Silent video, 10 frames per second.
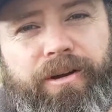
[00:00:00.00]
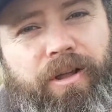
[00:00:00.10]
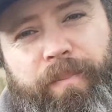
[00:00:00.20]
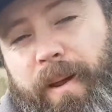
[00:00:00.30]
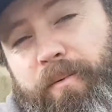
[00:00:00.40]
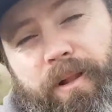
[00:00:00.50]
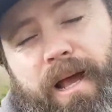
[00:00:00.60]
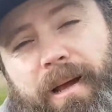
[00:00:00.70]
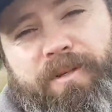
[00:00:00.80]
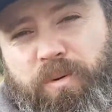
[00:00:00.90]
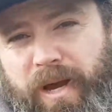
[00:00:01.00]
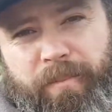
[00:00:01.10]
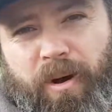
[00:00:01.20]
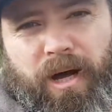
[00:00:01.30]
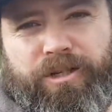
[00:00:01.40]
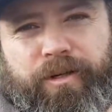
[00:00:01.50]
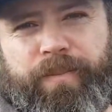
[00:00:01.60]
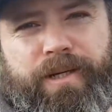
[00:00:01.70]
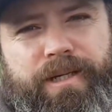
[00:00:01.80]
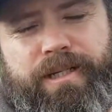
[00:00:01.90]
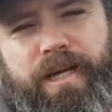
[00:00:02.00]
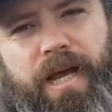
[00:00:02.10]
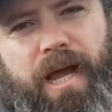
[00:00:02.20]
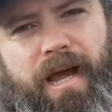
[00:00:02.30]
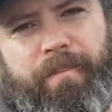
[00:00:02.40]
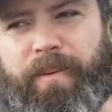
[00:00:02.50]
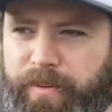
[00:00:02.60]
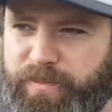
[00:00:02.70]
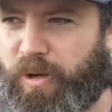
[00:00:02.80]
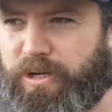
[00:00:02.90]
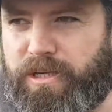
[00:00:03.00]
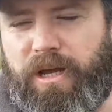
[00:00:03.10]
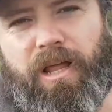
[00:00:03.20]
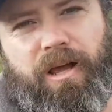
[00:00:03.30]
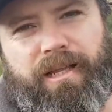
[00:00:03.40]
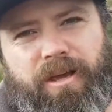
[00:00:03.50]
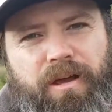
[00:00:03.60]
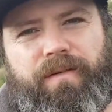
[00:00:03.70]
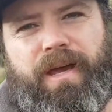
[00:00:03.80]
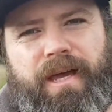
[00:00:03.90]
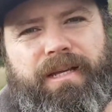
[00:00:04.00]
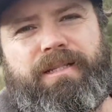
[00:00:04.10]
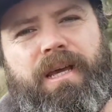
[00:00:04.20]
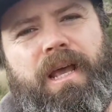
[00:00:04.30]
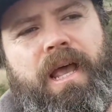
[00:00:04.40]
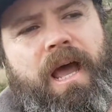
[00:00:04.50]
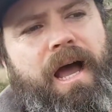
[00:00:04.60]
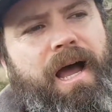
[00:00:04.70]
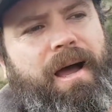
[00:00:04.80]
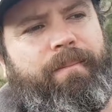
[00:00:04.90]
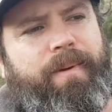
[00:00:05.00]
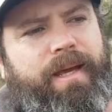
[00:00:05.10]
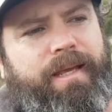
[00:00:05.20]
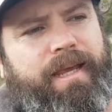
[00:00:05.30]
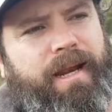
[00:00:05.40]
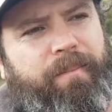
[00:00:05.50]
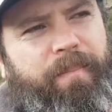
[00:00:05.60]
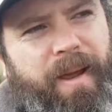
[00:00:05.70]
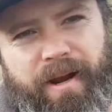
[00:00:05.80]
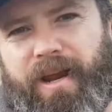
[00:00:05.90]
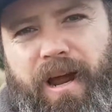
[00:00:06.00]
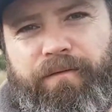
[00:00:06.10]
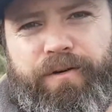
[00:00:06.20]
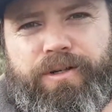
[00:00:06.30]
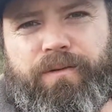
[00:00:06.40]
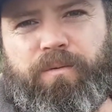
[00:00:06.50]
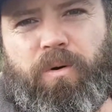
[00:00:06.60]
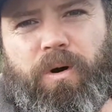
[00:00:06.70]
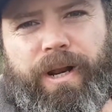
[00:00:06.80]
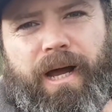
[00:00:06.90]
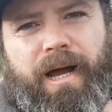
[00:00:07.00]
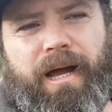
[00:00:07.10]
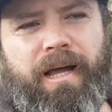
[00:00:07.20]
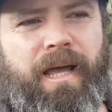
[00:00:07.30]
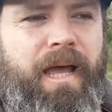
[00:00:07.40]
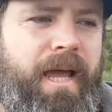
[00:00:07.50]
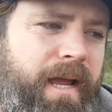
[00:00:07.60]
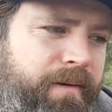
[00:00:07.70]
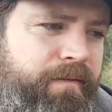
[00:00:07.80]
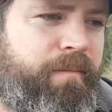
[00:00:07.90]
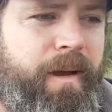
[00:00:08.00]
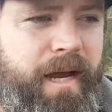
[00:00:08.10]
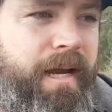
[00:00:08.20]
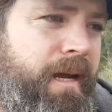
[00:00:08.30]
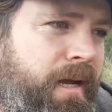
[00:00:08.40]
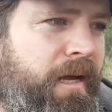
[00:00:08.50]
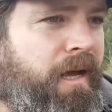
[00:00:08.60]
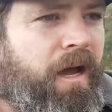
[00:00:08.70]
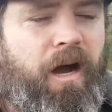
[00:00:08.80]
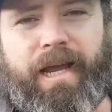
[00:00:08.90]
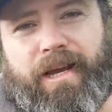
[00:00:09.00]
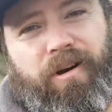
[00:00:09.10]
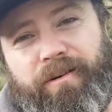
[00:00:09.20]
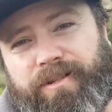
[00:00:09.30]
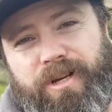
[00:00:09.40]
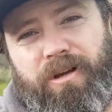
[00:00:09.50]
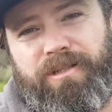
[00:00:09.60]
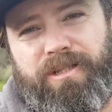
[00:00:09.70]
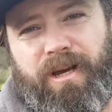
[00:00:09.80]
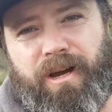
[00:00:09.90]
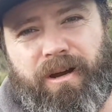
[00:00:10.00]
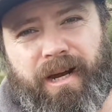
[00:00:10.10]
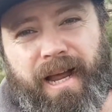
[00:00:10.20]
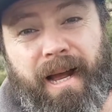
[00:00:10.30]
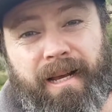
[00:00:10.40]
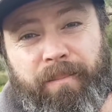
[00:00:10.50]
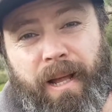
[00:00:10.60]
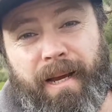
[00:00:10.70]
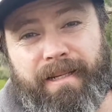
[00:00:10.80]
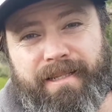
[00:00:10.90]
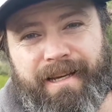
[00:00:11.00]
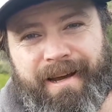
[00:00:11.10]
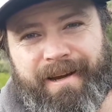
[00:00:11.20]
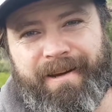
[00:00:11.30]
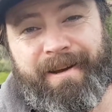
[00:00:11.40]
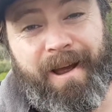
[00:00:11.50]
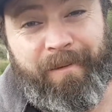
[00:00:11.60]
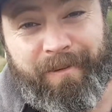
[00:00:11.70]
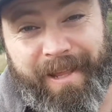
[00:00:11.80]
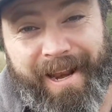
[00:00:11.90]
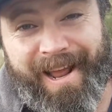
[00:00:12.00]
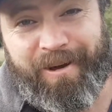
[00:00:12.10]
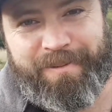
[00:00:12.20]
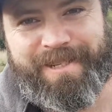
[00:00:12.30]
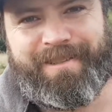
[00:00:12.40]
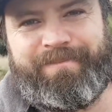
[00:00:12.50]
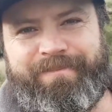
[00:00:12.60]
A lot of people swear by drippers, but just personally I like the overhead. You get a better coverage of water, and for me, I get great results, so I can't complain. So hopefully that helps.